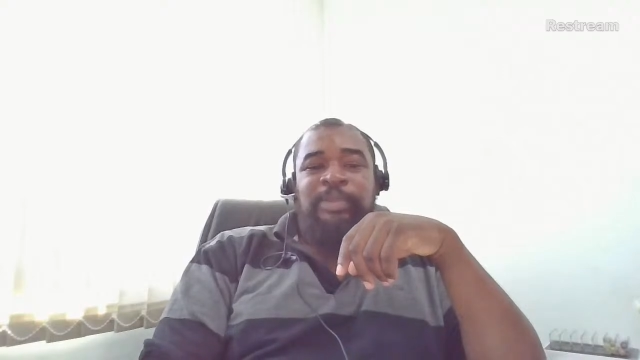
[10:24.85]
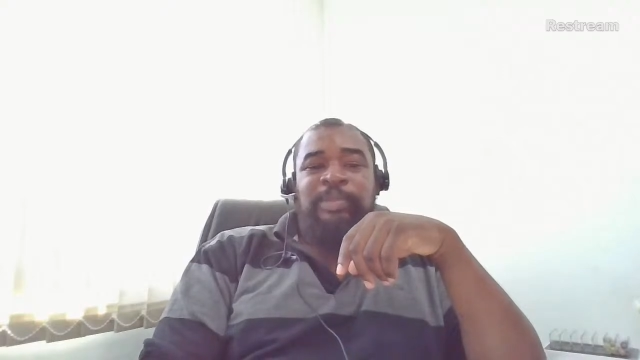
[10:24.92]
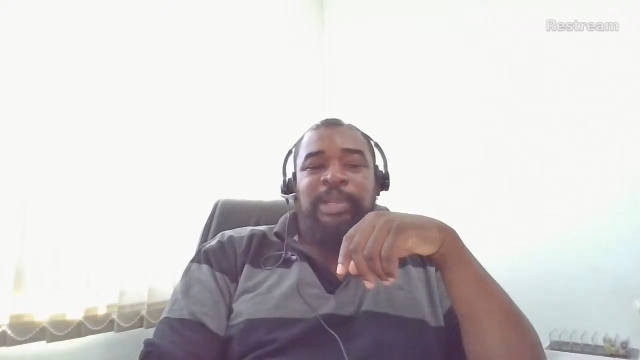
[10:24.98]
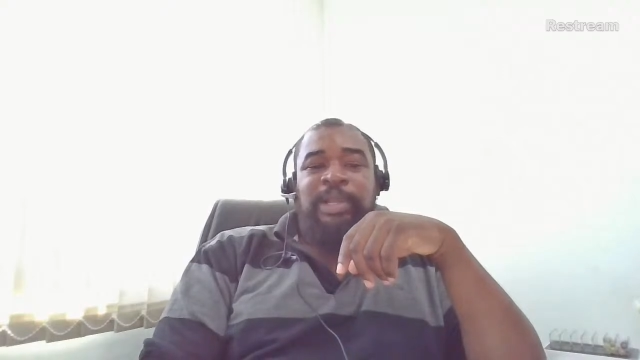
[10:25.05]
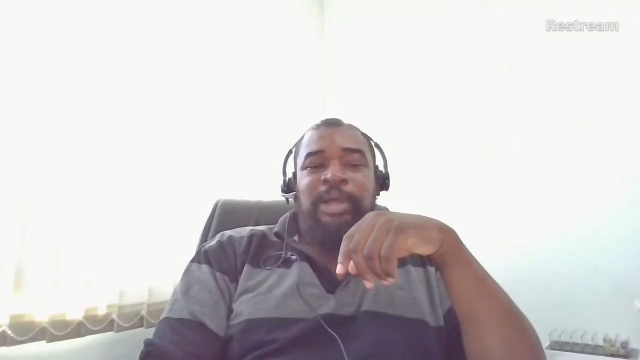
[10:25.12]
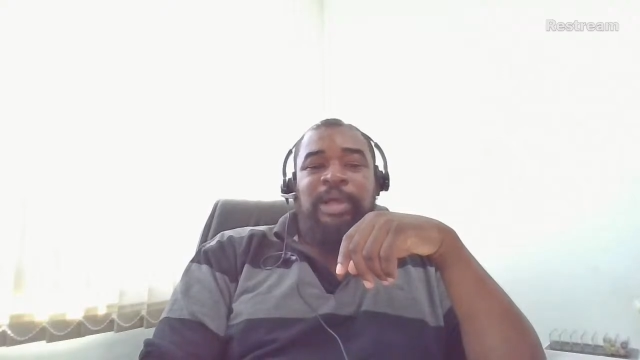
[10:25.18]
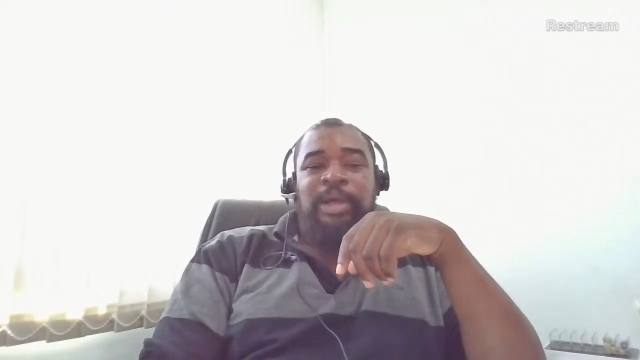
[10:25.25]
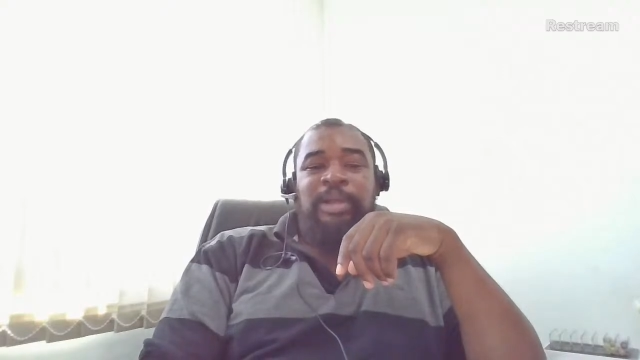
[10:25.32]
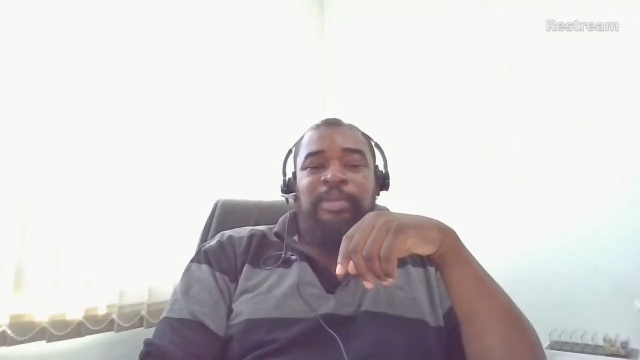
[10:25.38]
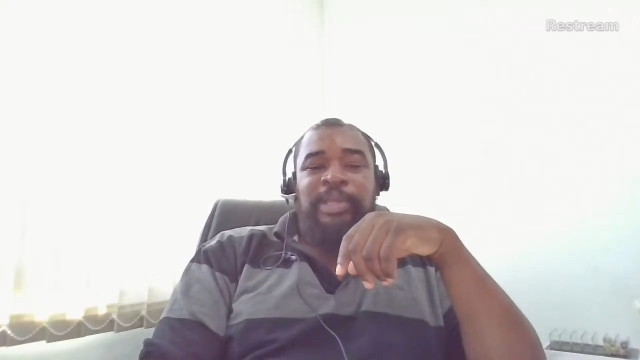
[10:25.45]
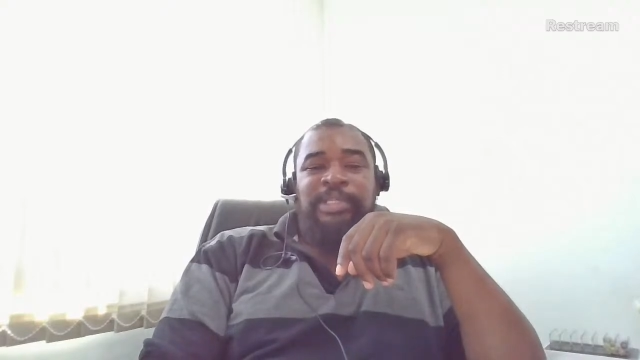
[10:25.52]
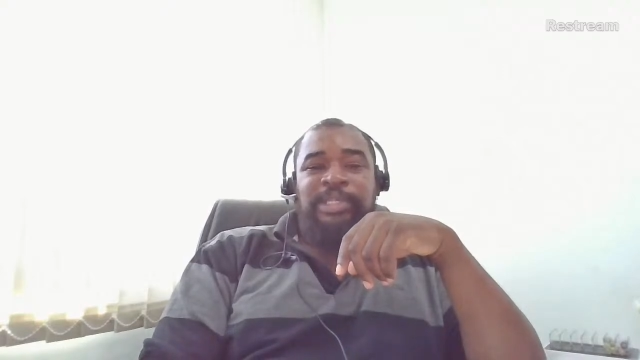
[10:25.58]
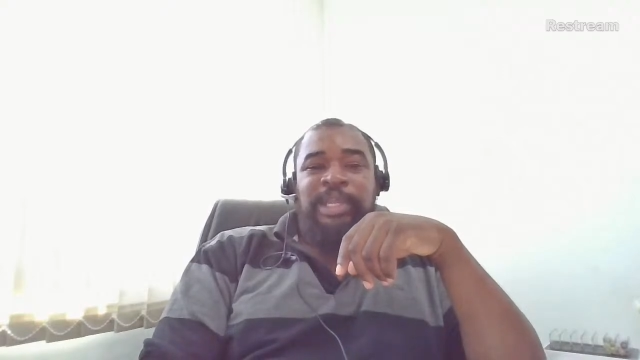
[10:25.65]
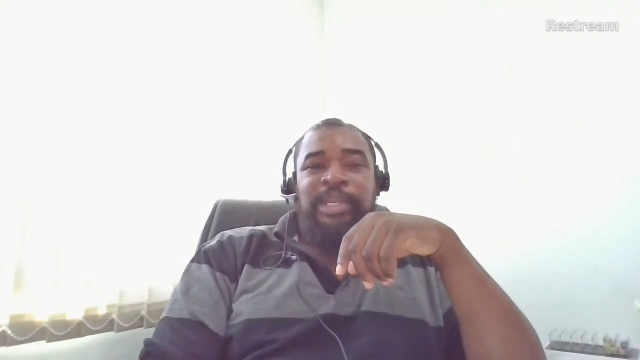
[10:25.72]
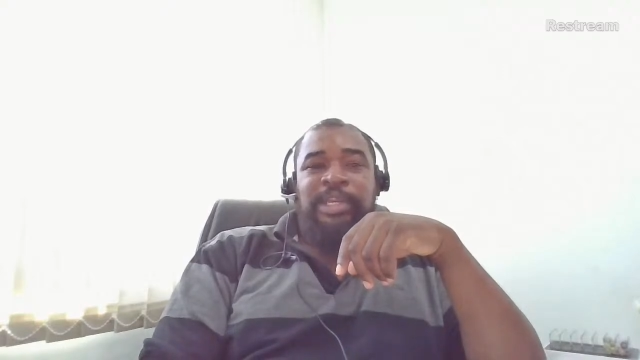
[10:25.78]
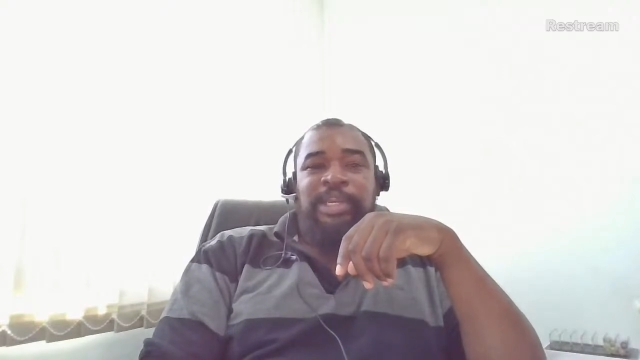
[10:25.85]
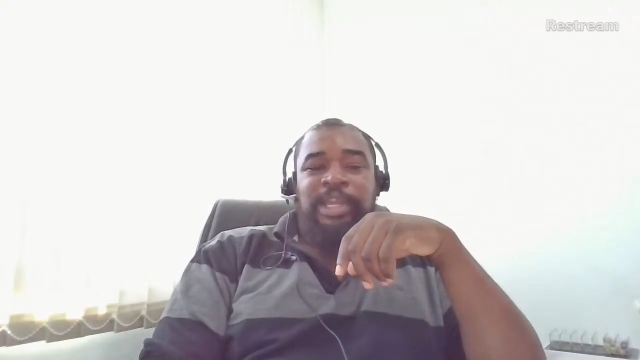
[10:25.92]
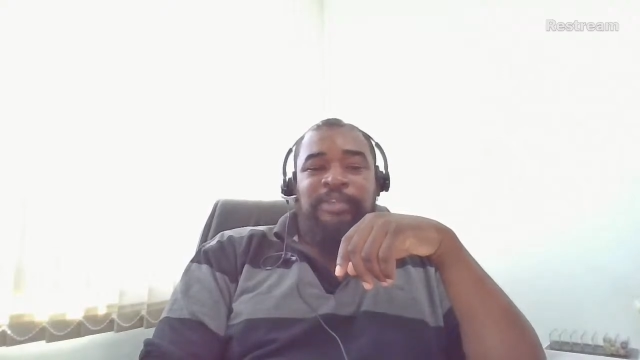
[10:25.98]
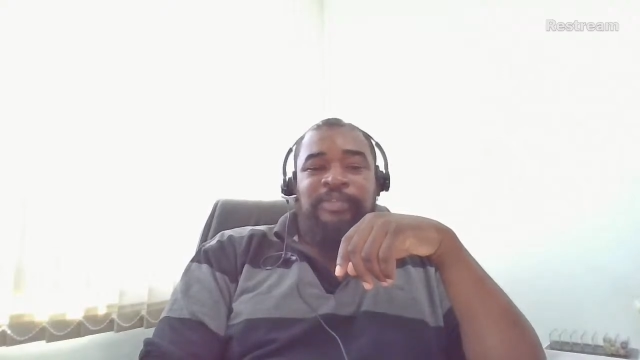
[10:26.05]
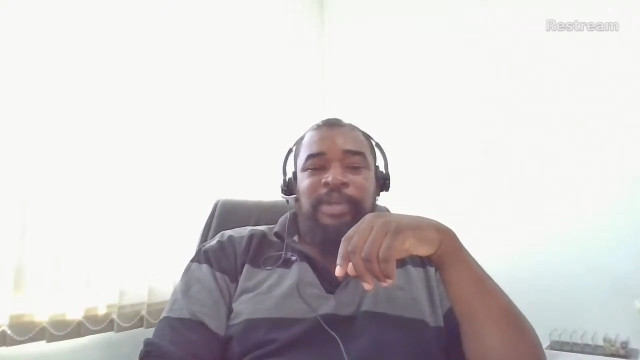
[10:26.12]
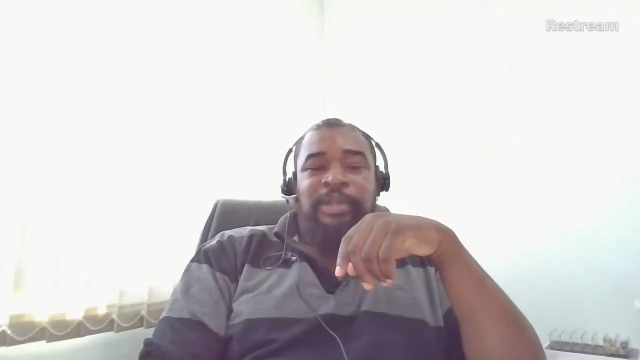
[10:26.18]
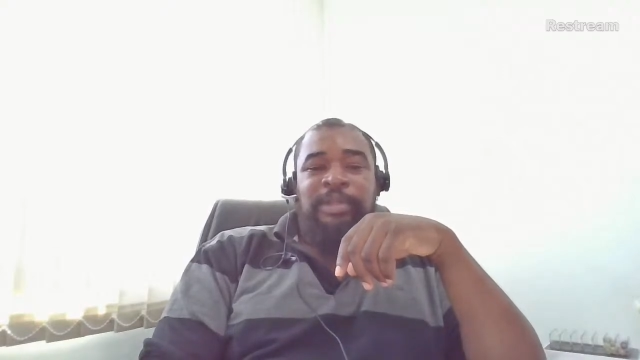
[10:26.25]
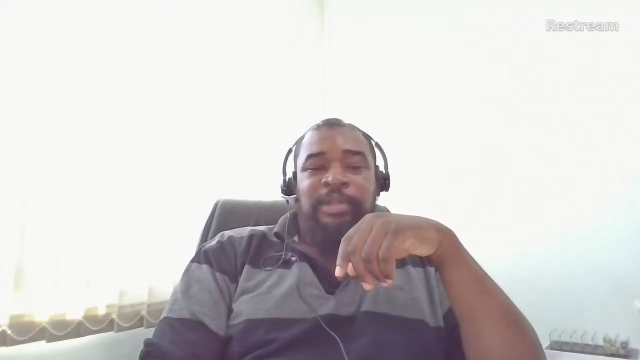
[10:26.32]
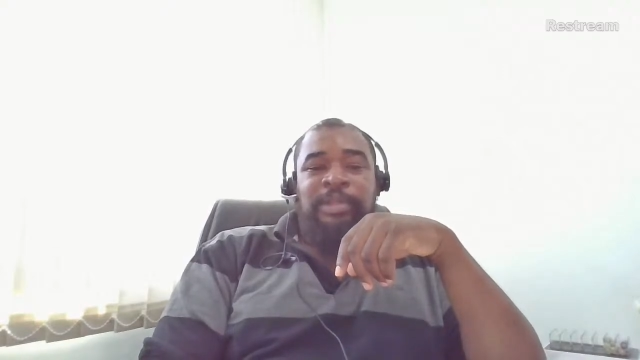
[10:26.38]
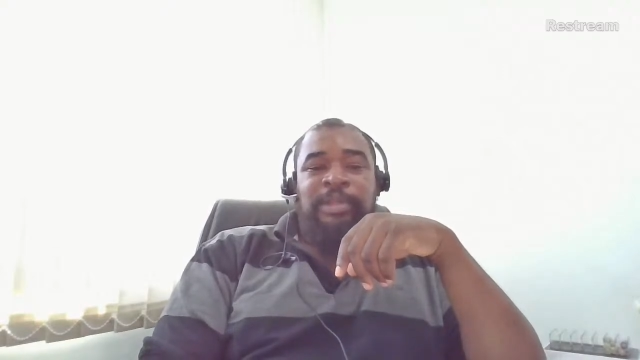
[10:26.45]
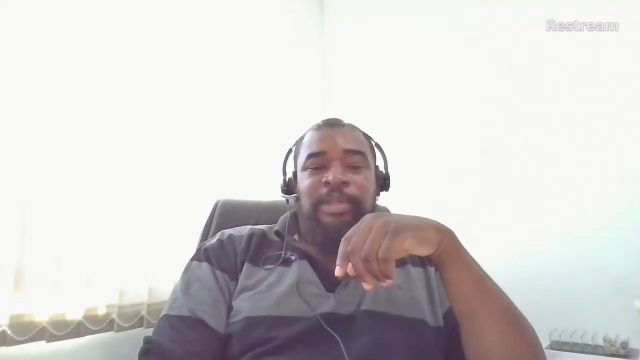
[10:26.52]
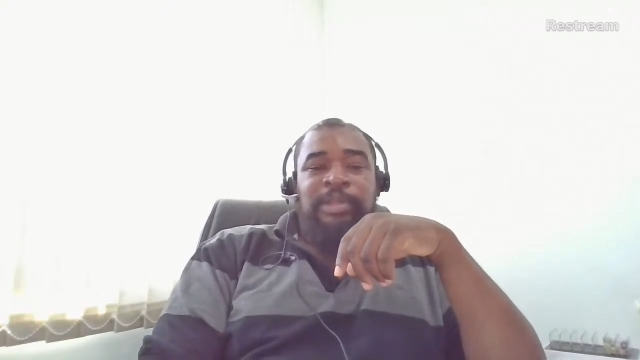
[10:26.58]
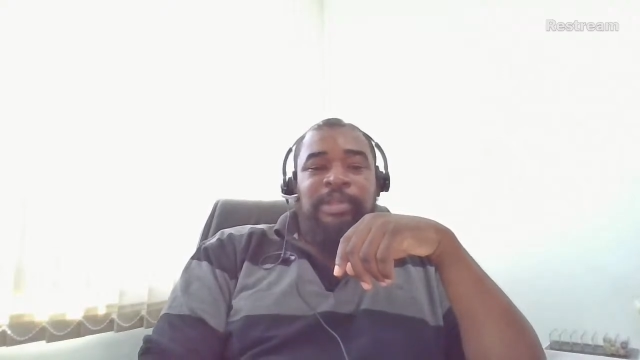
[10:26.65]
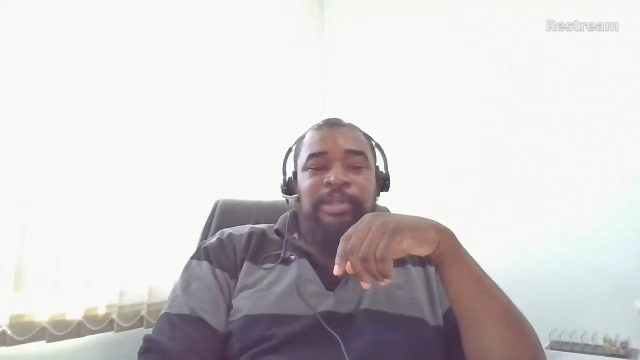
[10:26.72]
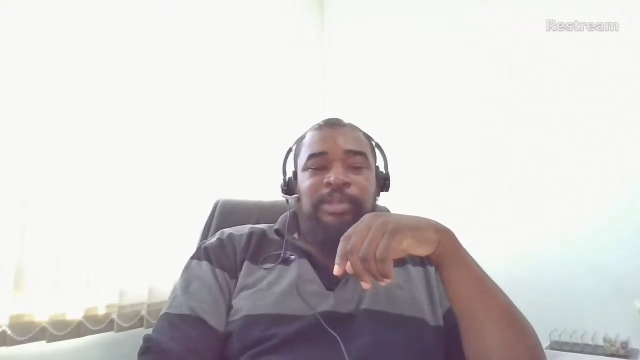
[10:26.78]
and will always endeavor
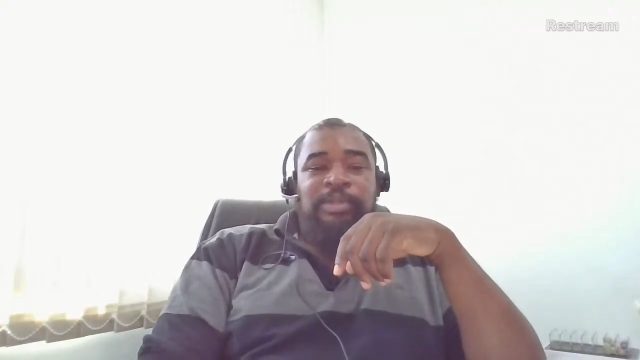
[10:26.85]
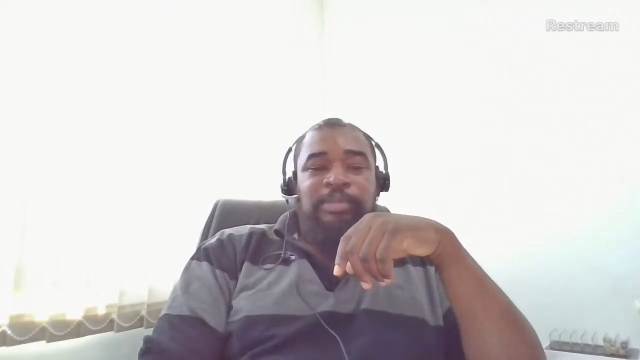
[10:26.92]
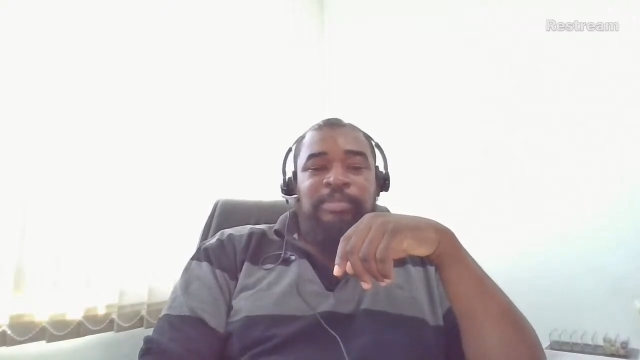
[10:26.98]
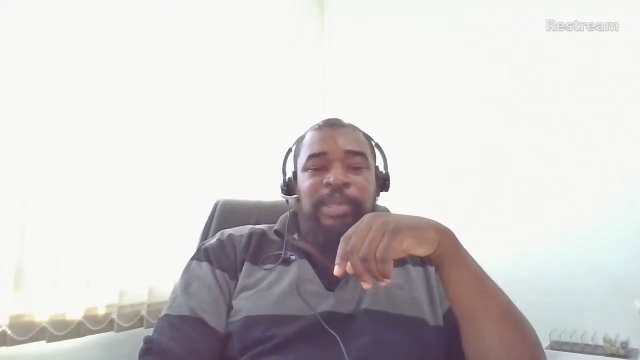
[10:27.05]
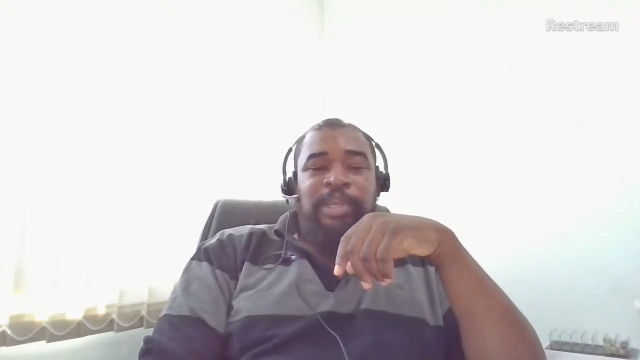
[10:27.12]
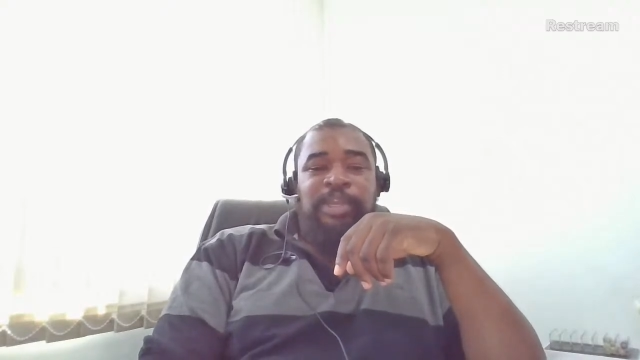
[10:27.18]
to